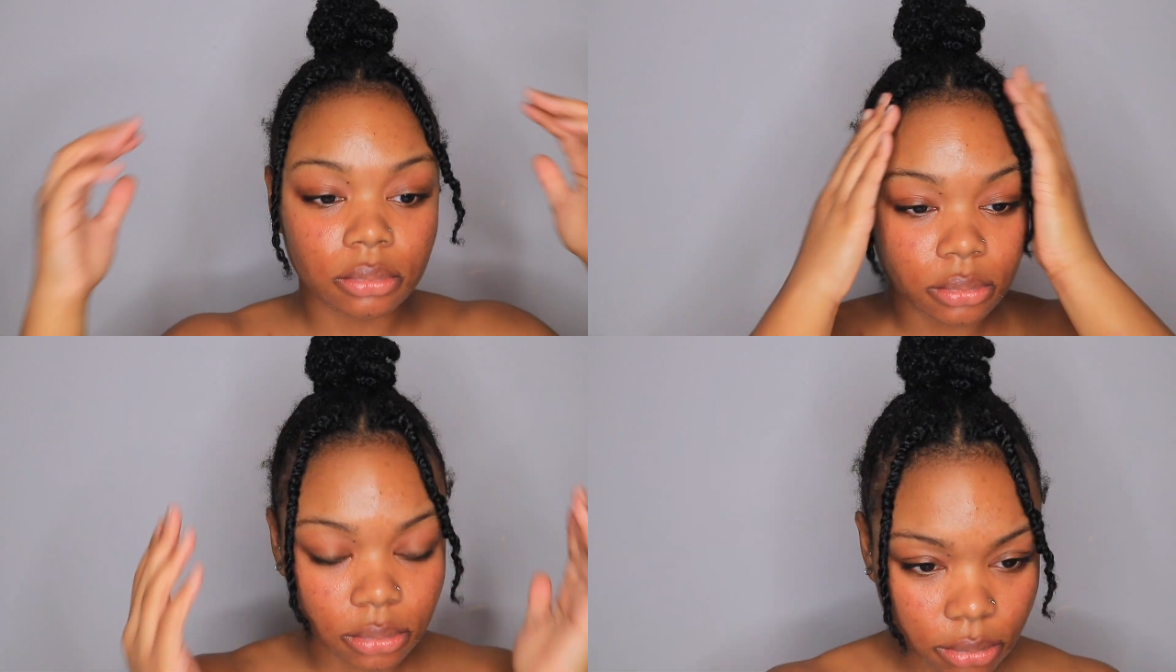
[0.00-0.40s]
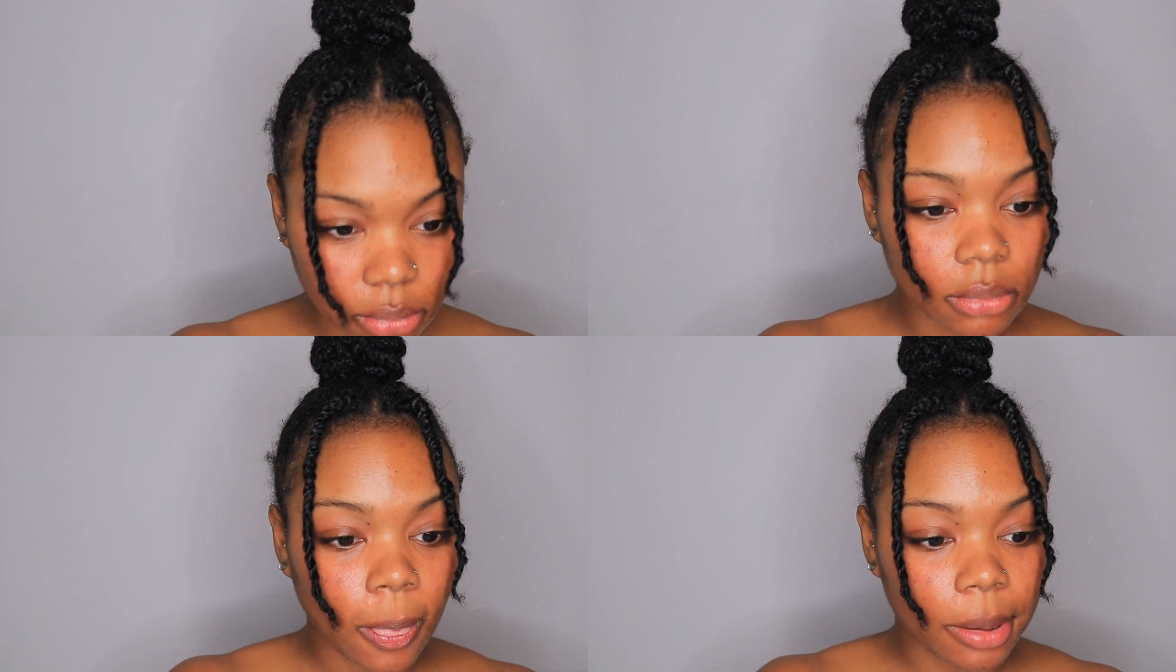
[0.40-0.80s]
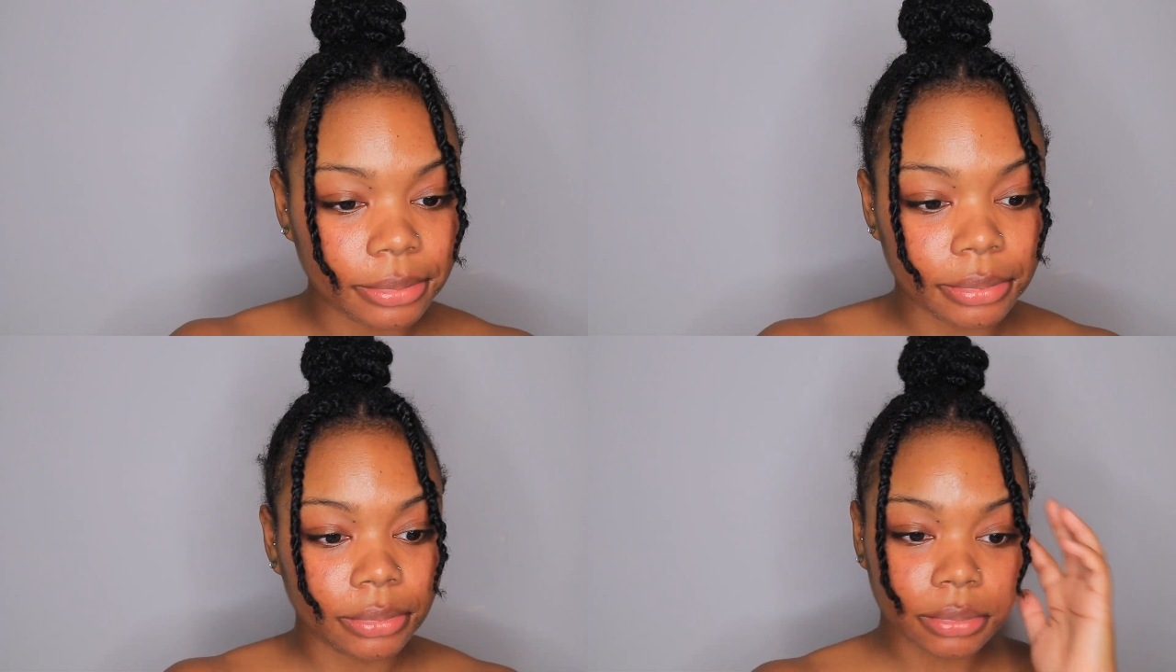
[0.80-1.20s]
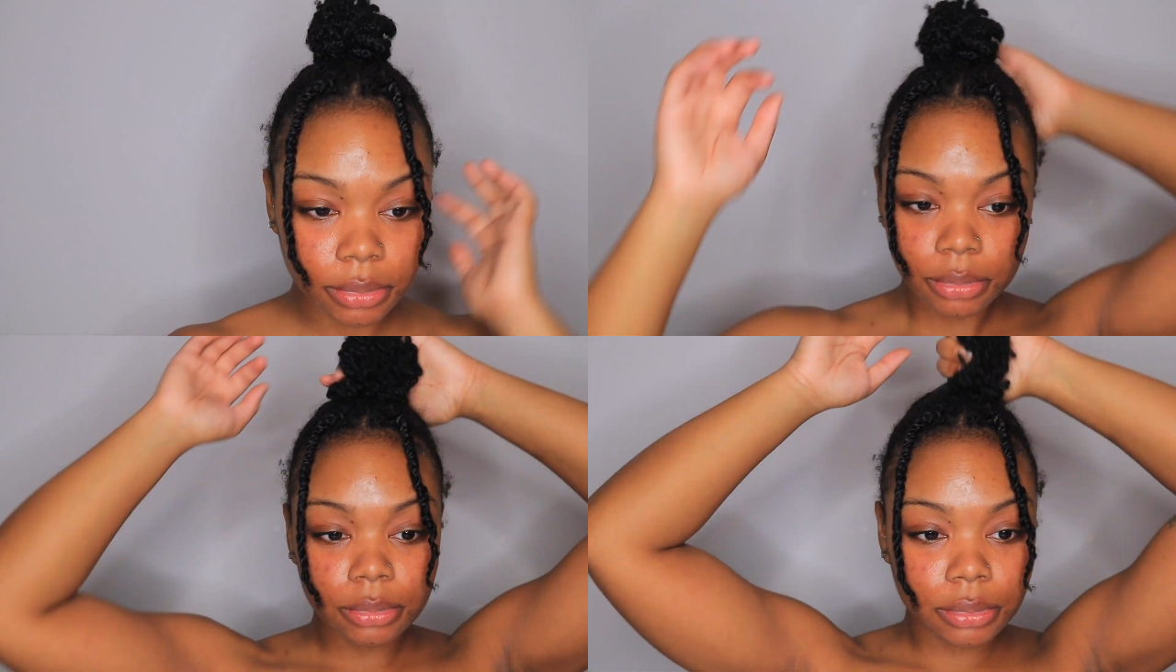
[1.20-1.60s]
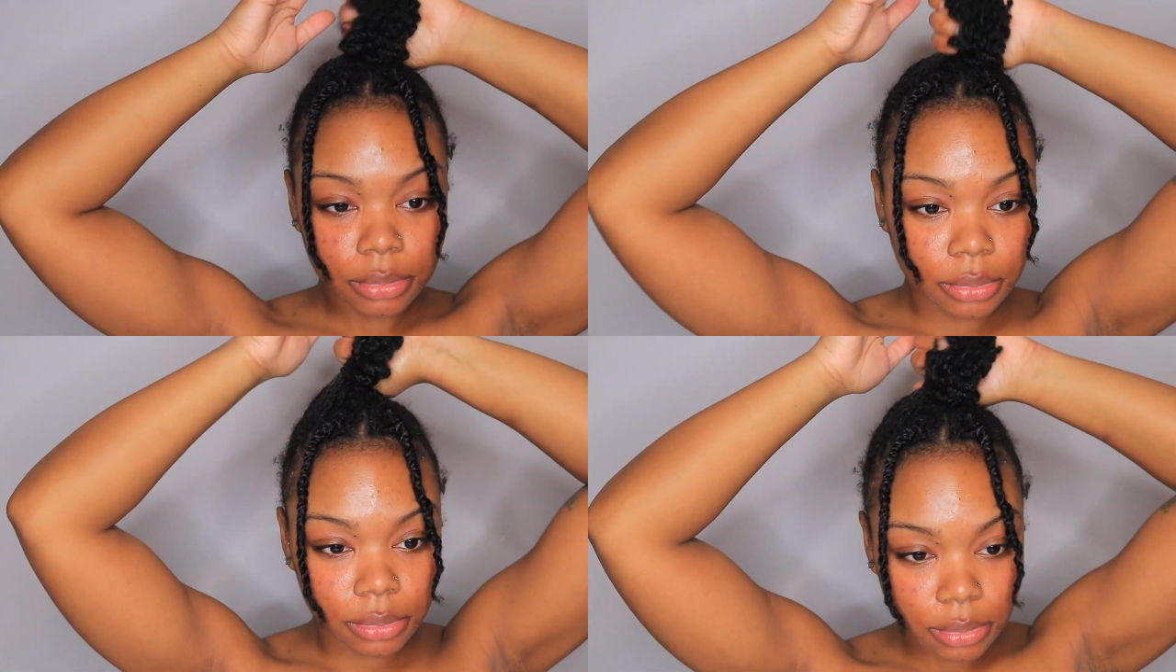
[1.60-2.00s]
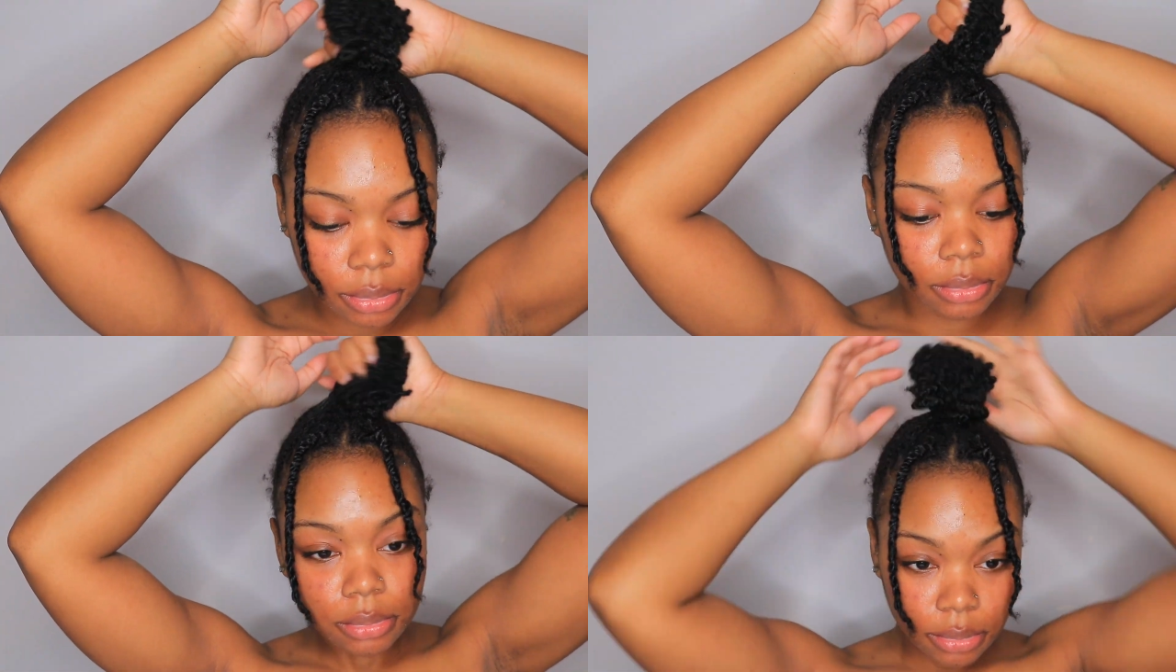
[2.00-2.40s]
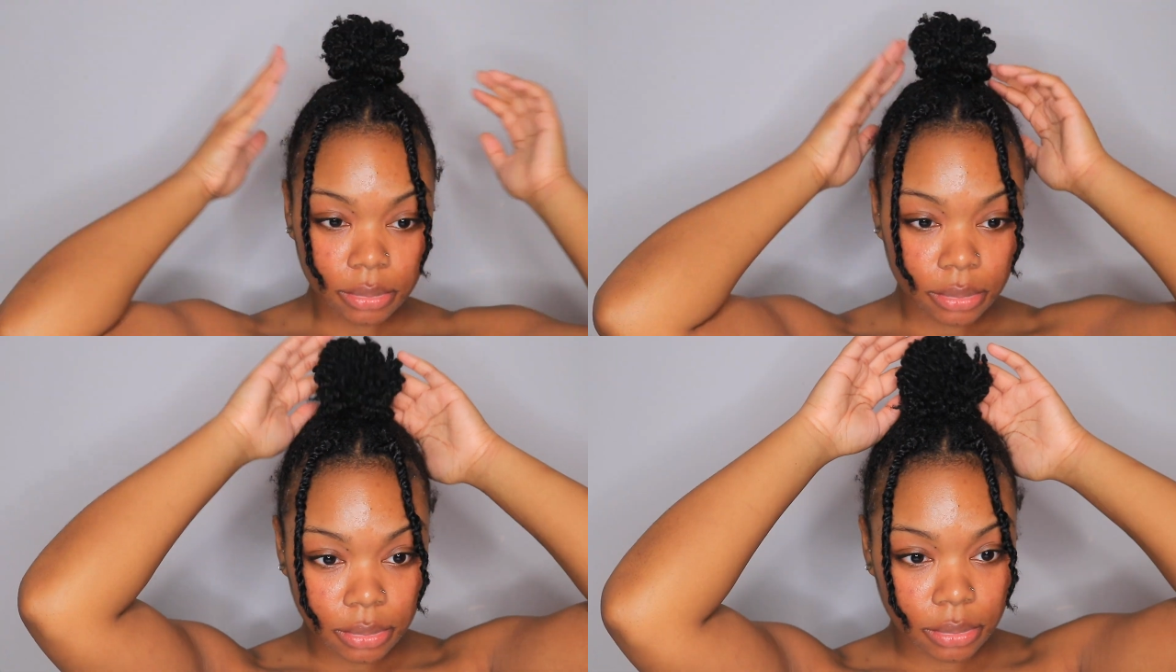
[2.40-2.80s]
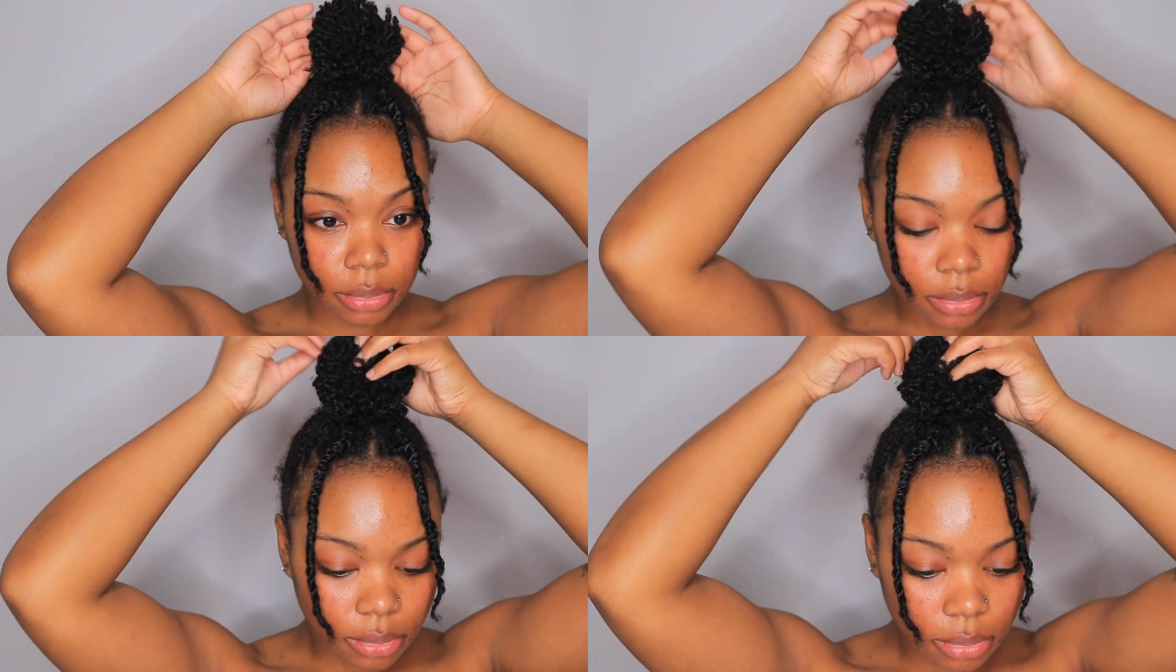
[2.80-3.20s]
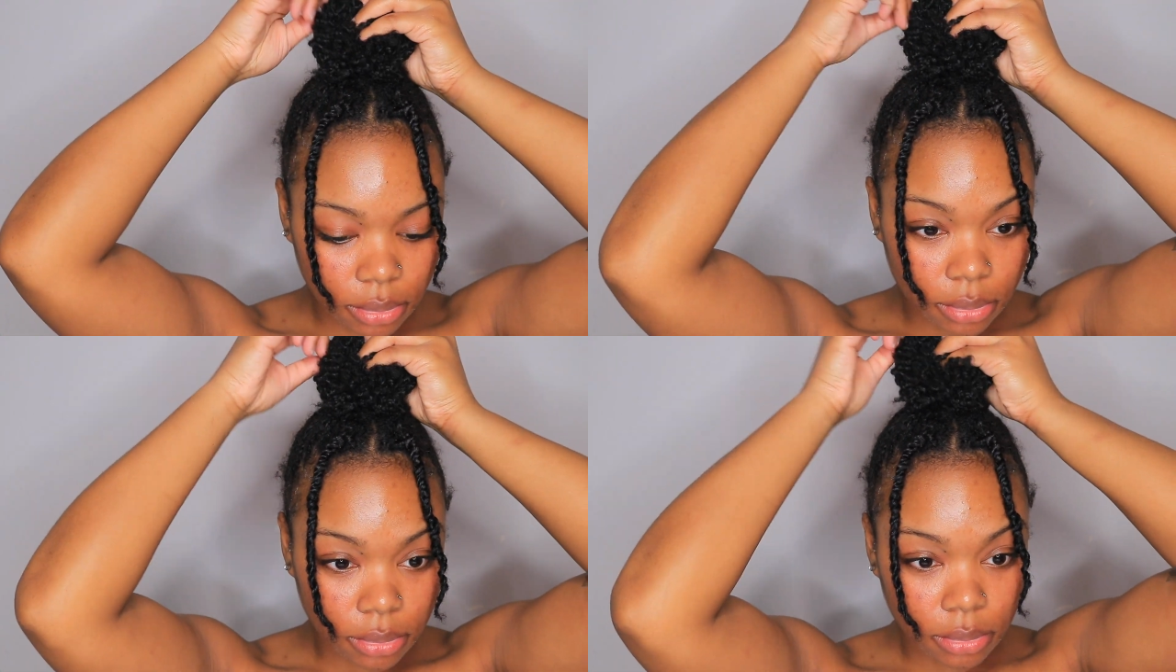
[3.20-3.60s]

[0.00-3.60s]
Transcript: making sure that it is sitting up nice and high like I want it